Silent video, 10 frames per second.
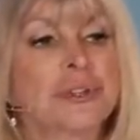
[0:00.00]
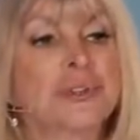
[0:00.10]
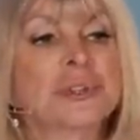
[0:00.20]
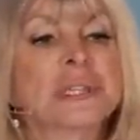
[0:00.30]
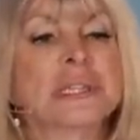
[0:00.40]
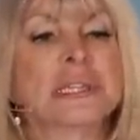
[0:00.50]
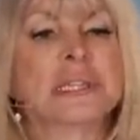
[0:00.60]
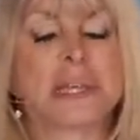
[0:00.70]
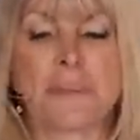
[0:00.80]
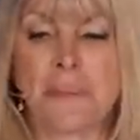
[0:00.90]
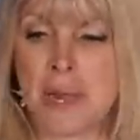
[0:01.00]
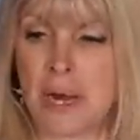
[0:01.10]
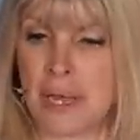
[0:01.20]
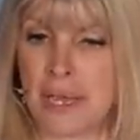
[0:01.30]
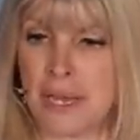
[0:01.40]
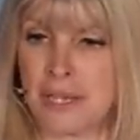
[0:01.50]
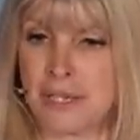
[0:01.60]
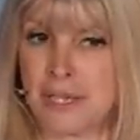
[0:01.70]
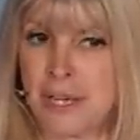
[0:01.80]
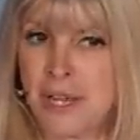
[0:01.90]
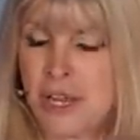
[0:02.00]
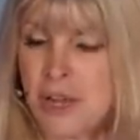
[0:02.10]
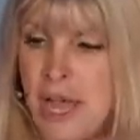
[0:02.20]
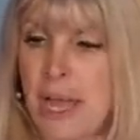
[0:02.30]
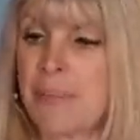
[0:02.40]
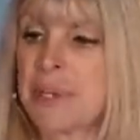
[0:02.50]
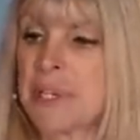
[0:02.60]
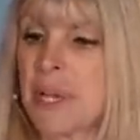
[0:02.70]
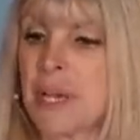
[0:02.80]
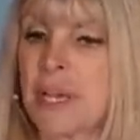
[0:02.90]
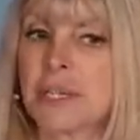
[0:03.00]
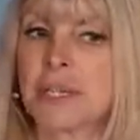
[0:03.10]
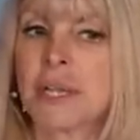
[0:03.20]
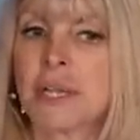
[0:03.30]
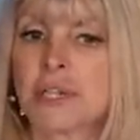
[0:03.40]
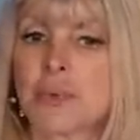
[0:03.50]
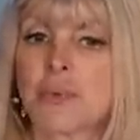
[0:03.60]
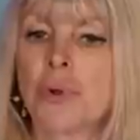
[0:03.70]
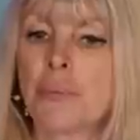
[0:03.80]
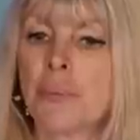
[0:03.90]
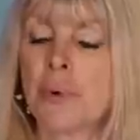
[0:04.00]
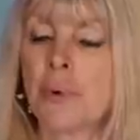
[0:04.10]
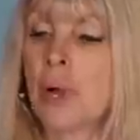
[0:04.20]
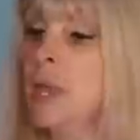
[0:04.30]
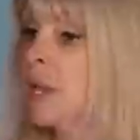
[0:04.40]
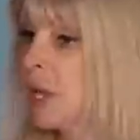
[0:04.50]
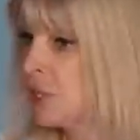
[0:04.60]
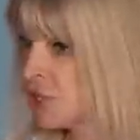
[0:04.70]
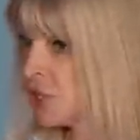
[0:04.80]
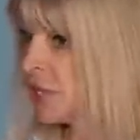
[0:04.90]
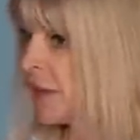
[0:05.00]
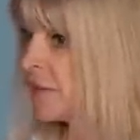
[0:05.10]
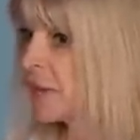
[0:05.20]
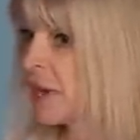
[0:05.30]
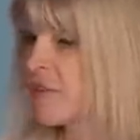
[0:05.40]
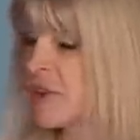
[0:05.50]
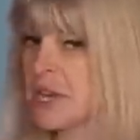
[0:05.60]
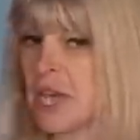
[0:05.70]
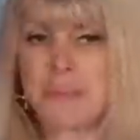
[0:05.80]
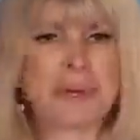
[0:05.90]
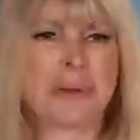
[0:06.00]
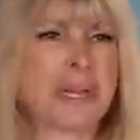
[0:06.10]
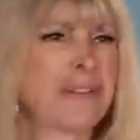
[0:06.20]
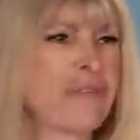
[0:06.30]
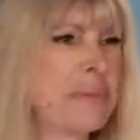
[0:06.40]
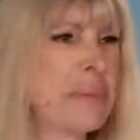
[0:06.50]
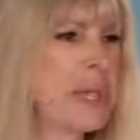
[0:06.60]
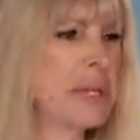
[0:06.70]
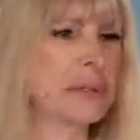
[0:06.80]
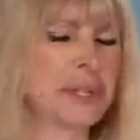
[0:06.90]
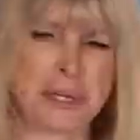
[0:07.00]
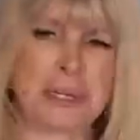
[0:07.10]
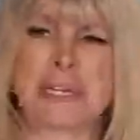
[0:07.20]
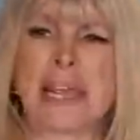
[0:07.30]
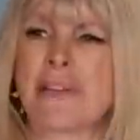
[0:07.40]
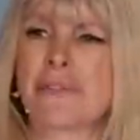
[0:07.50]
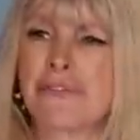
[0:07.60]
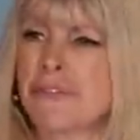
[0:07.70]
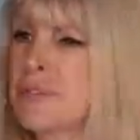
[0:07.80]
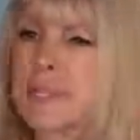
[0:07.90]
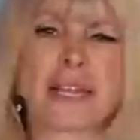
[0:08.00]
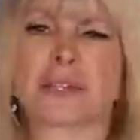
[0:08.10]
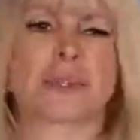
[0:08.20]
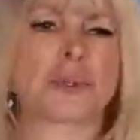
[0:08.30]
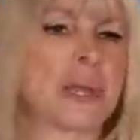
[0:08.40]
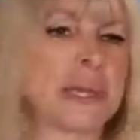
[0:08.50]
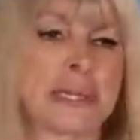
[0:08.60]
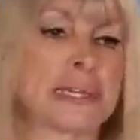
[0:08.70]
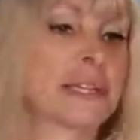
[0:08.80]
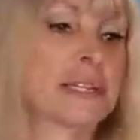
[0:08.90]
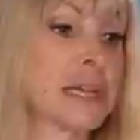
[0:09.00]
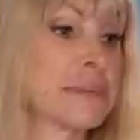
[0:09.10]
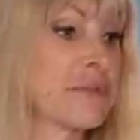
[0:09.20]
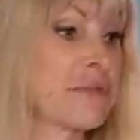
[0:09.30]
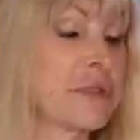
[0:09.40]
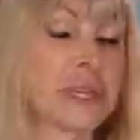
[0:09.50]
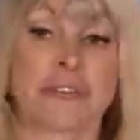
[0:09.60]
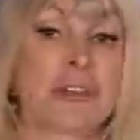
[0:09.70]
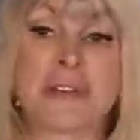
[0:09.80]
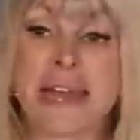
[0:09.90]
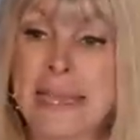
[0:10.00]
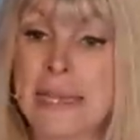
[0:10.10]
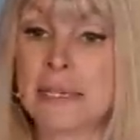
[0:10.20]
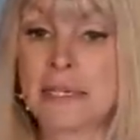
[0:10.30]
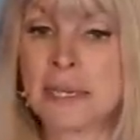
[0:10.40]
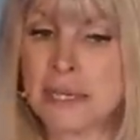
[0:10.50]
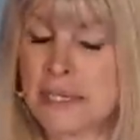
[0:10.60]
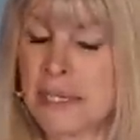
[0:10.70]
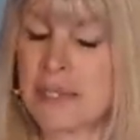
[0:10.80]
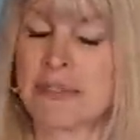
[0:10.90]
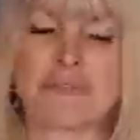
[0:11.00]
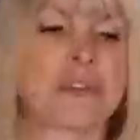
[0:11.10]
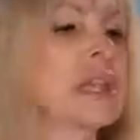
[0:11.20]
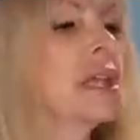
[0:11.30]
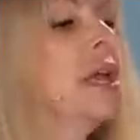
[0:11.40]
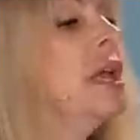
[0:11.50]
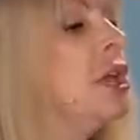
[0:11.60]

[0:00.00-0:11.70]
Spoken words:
You stimulate your appetite to want more. And you should have a varied diet, but not at every meal. You don't need to have a fruit salad with 20 types of fruit, or even eight. Stick to three.